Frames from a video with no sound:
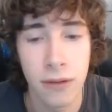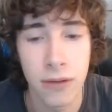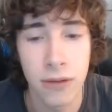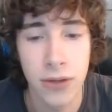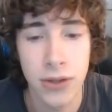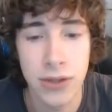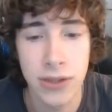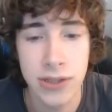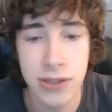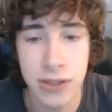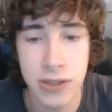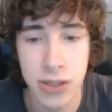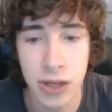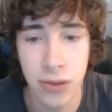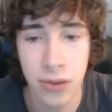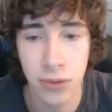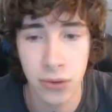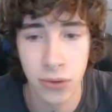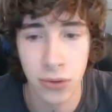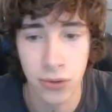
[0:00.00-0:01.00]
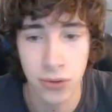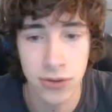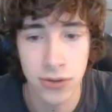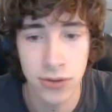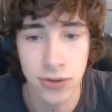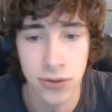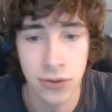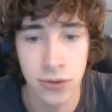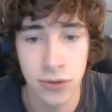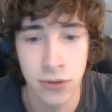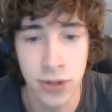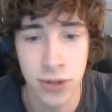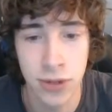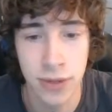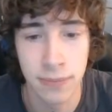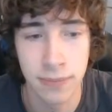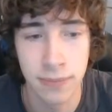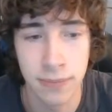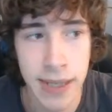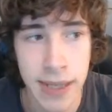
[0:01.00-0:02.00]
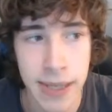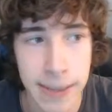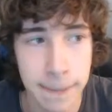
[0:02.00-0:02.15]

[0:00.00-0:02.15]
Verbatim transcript: This town looks creepy.